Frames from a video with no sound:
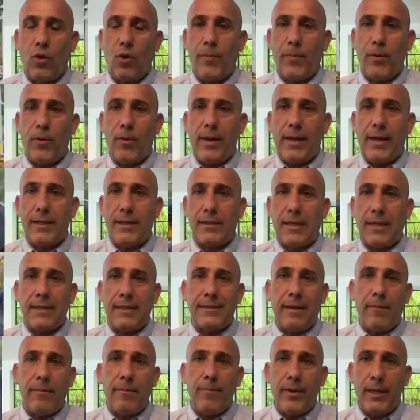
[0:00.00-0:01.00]
operate,
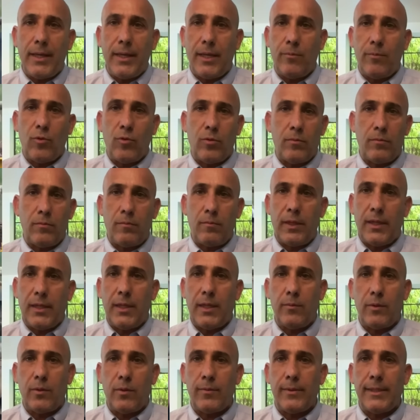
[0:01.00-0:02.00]
and the minimum
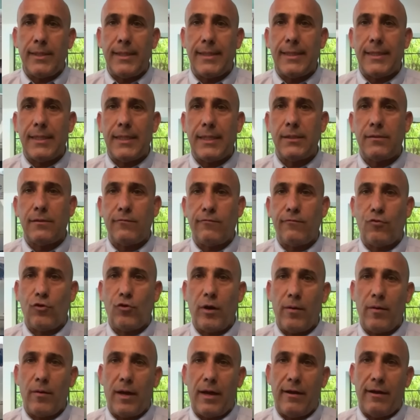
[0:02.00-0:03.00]
needed
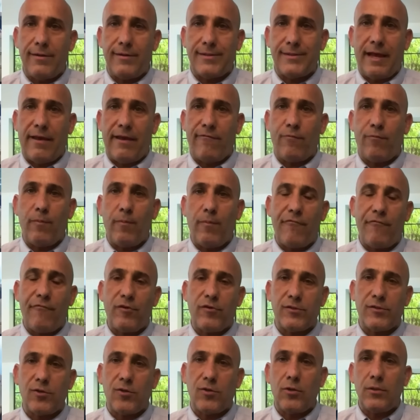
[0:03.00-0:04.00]
for a safe
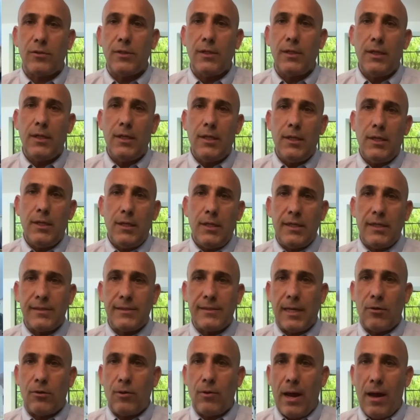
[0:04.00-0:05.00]
buffer zone
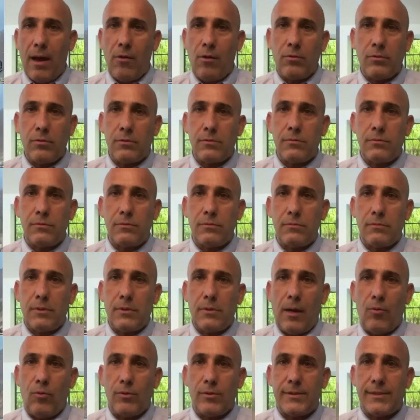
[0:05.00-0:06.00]
is around,
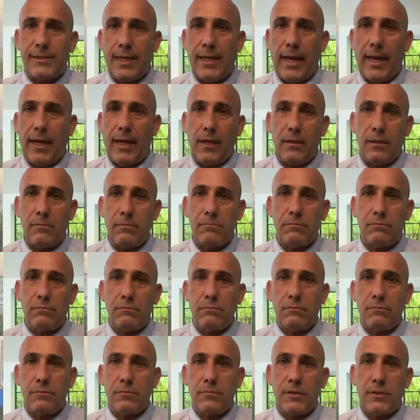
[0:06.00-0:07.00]
I would say,
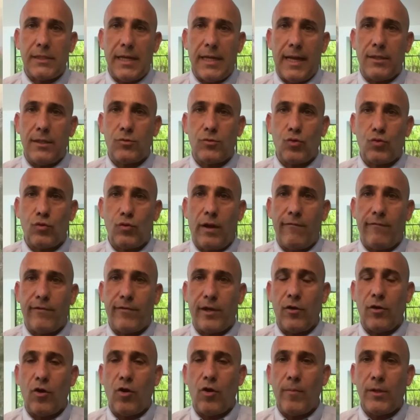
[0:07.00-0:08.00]
10 to 12
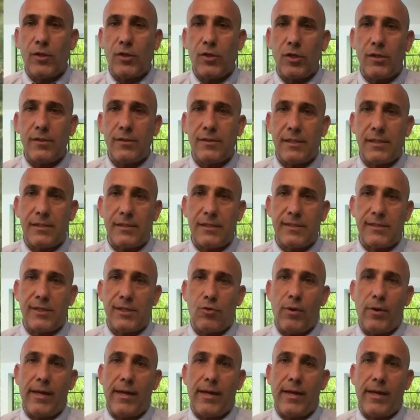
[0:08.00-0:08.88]
kilometers. This is the